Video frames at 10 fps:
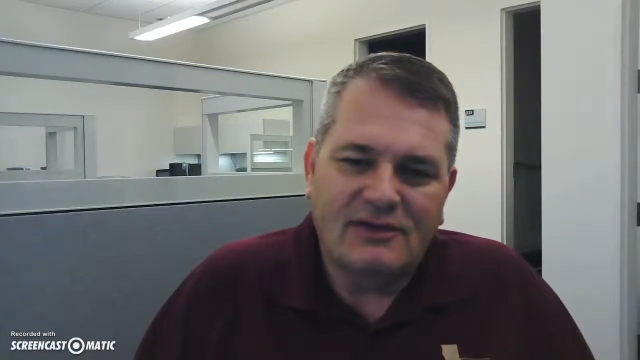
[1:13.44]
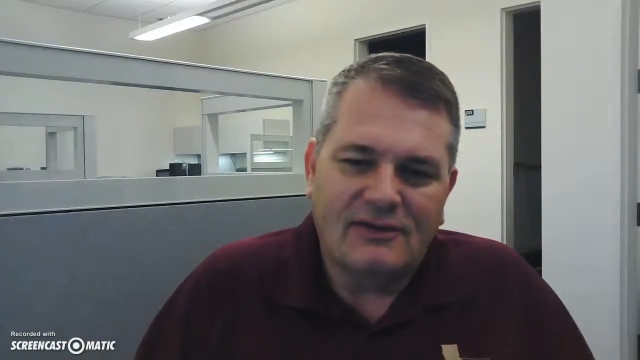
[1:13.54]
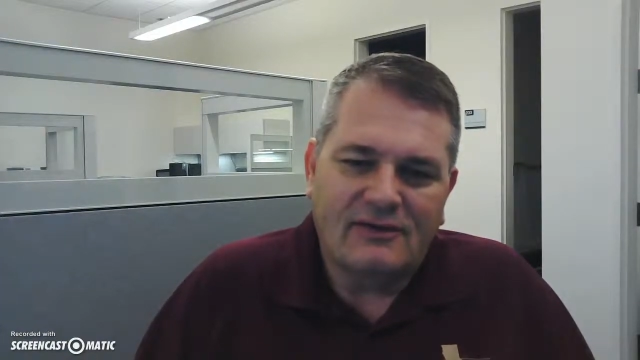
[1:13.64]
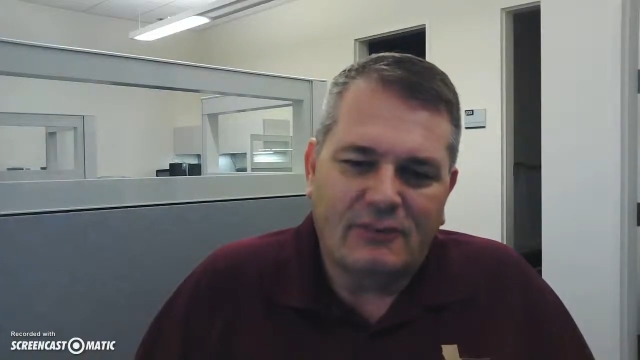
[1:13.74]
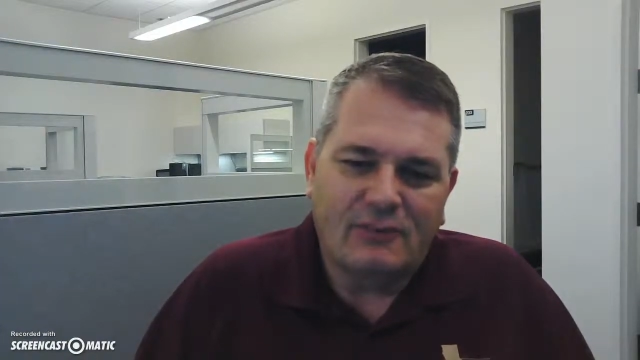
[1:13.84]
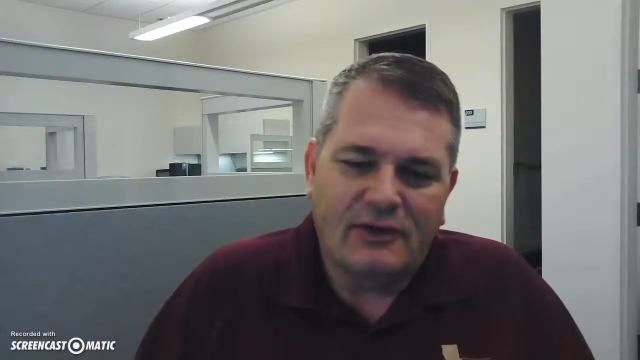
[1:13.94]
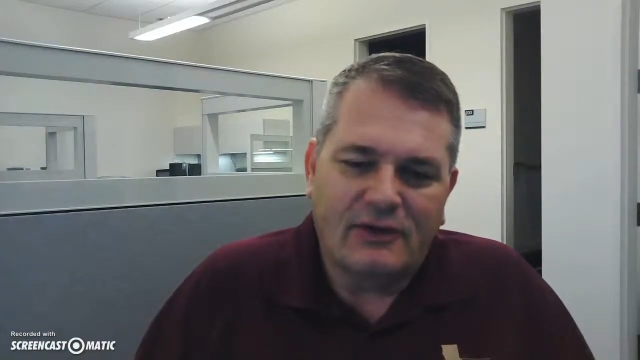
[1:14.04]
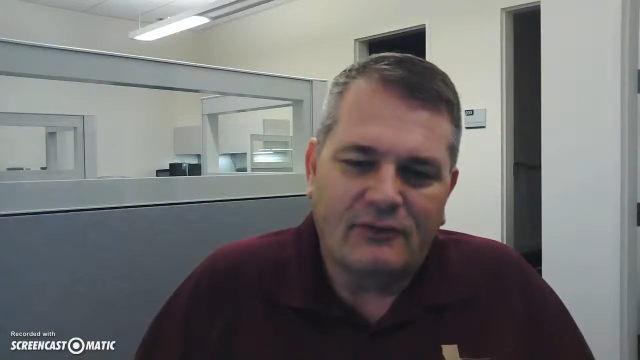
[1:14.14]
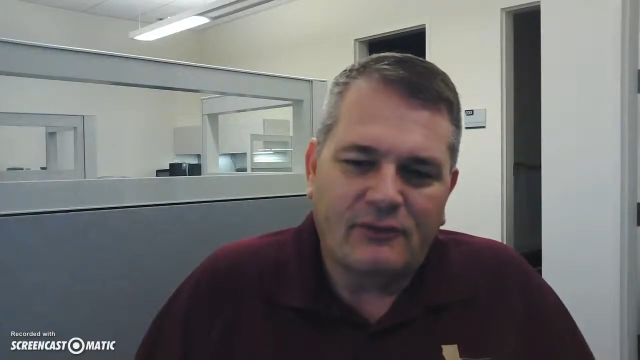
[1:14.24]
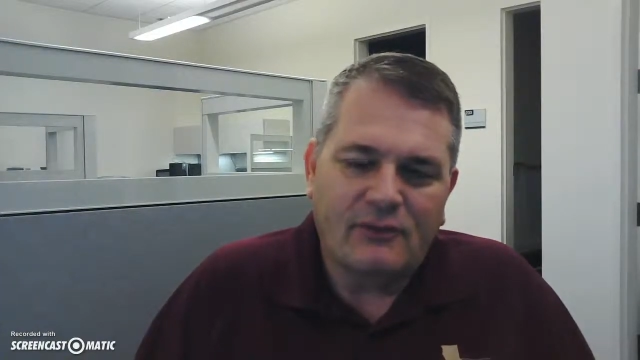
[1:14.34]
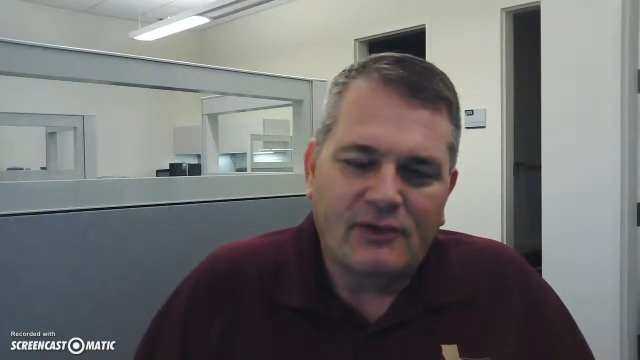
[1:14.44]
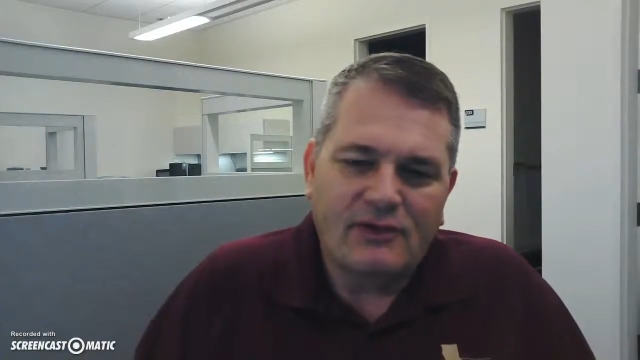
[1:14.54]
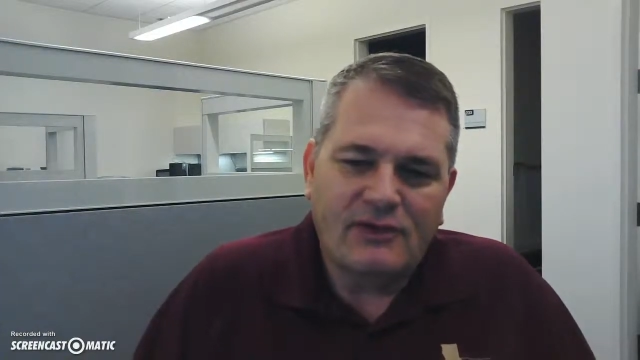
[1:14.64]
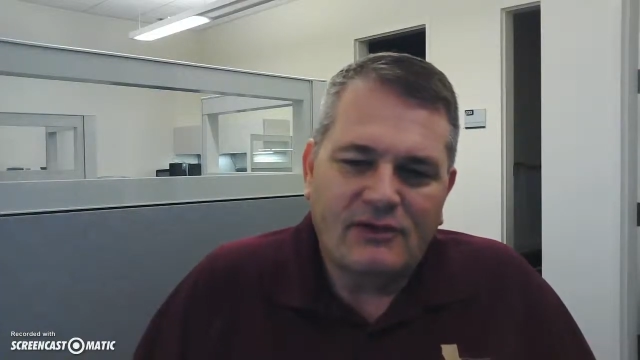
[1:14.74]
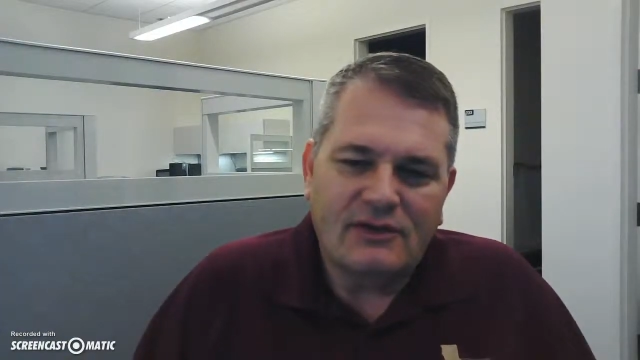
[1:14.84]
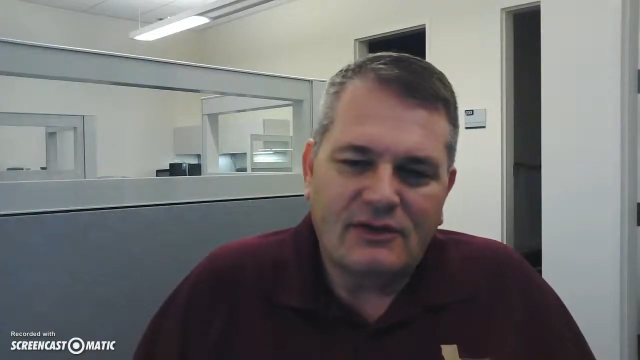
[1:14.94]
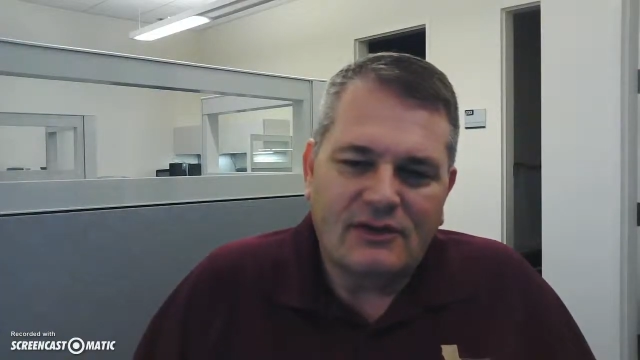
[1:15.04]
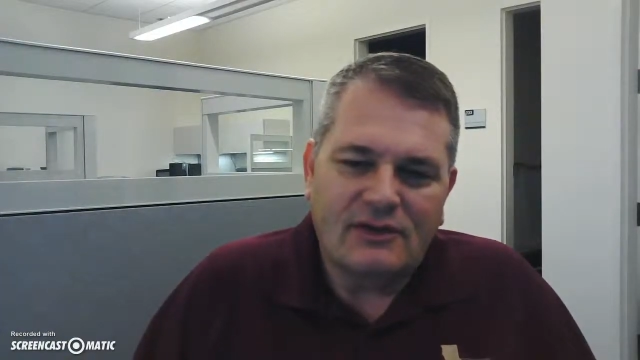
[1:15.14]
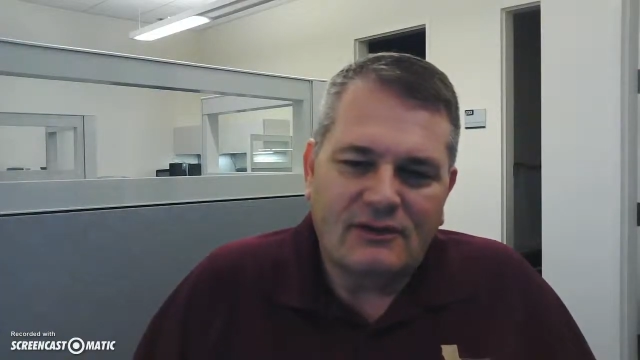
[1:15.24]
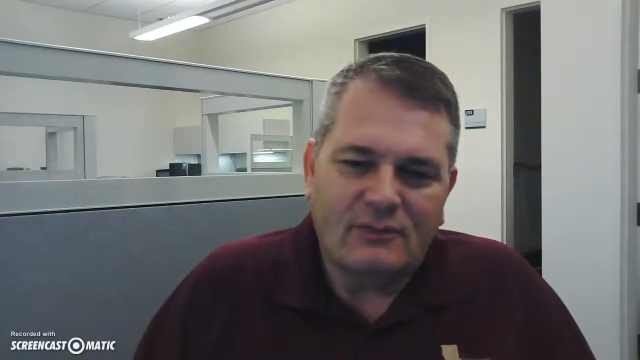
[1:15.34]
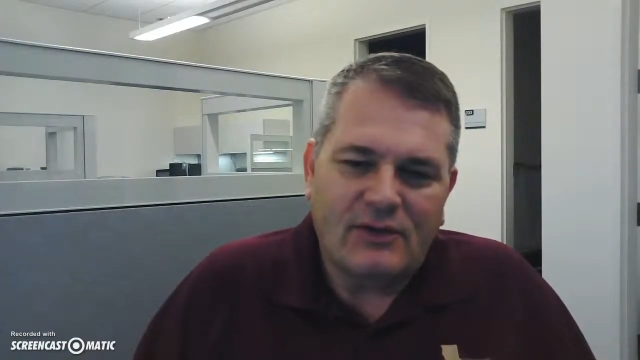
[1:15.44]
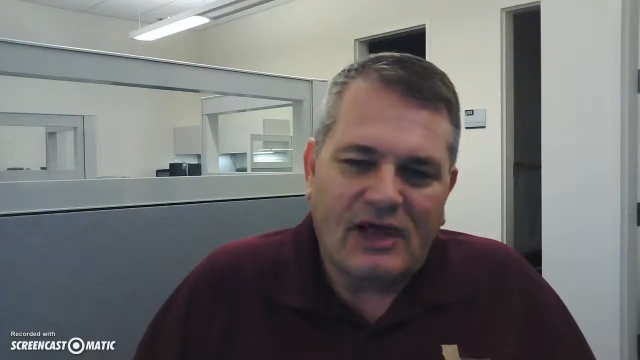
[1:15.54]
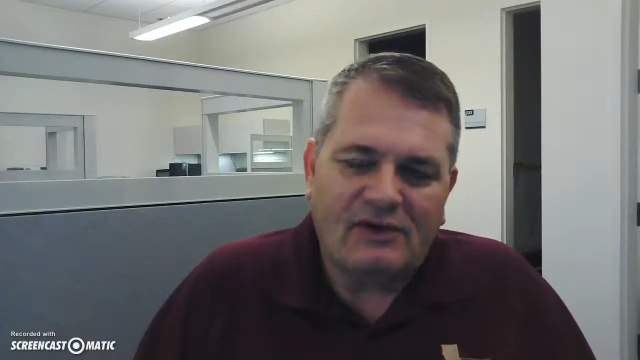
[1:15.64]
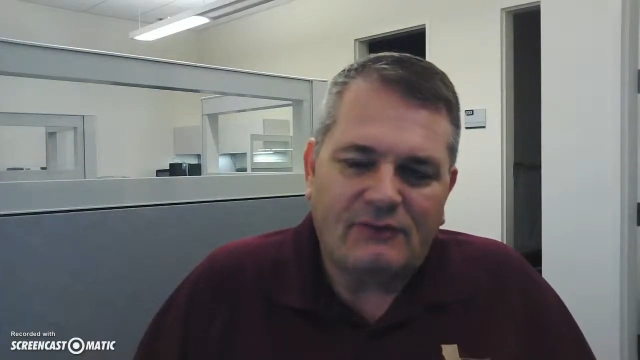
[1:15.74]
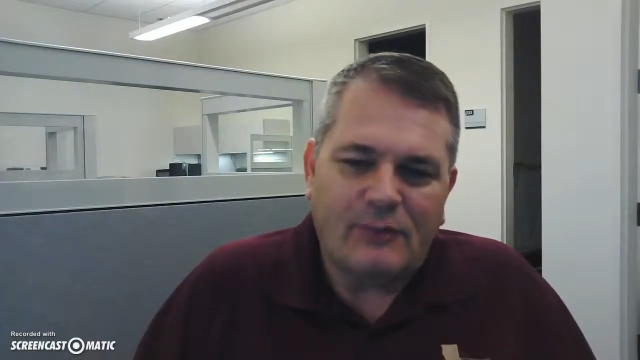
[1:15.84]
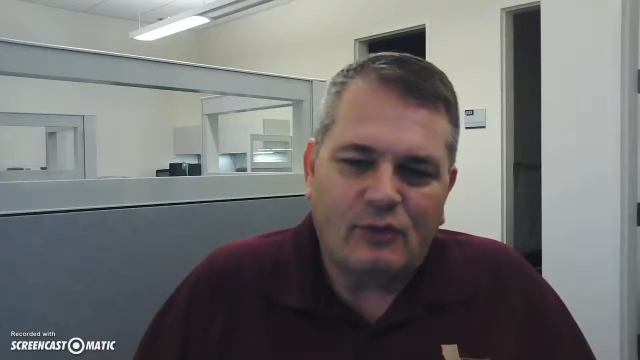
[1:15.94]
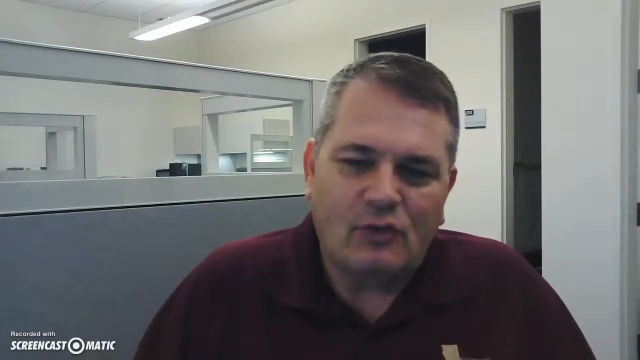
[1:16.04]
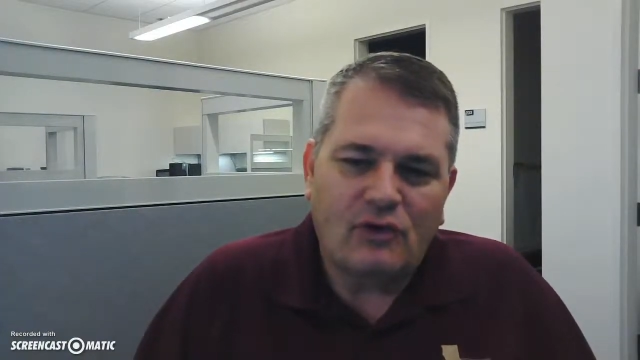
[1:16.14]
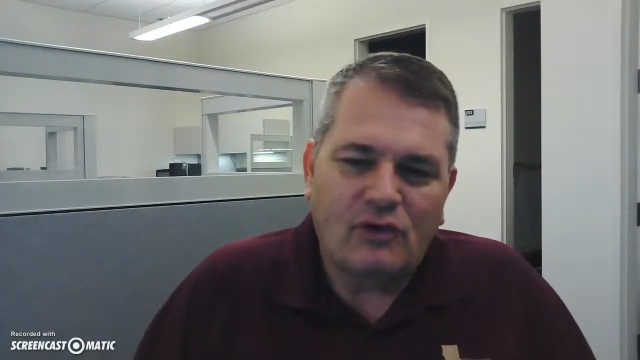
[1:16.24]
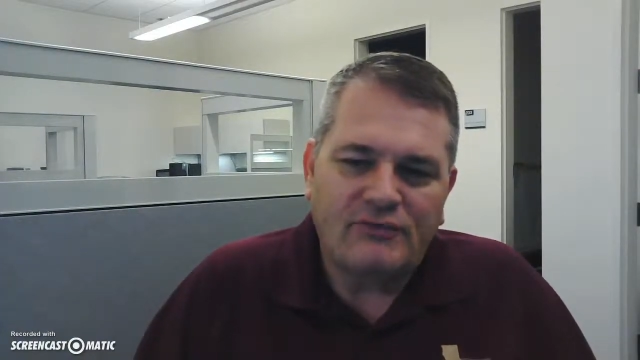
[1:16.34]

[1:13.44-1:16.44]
in their break room, in the back of a patrol car.